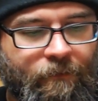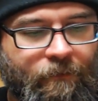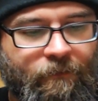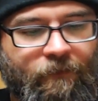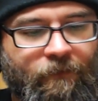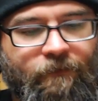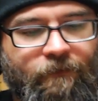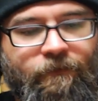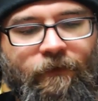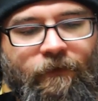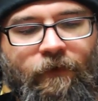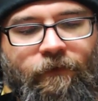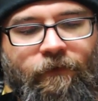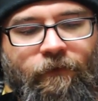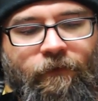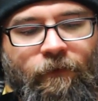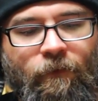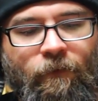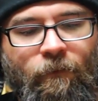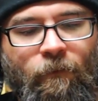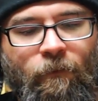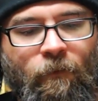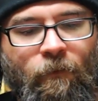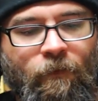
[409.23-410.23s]

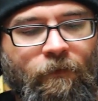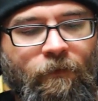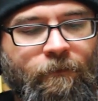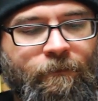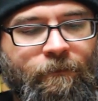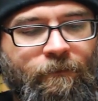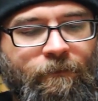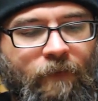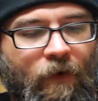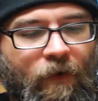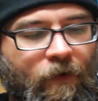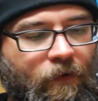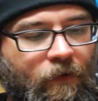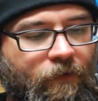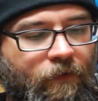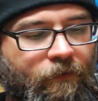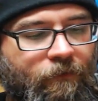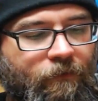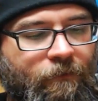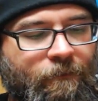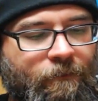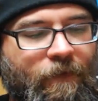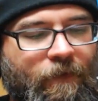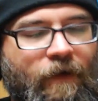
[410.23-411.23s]
Professor
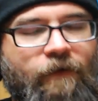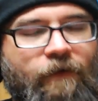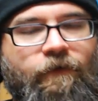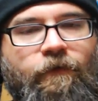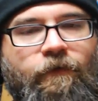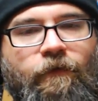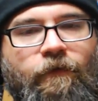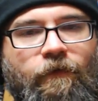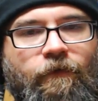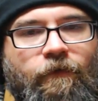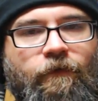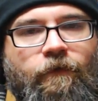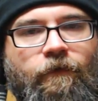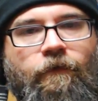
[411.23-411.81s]
Wormbog's Monster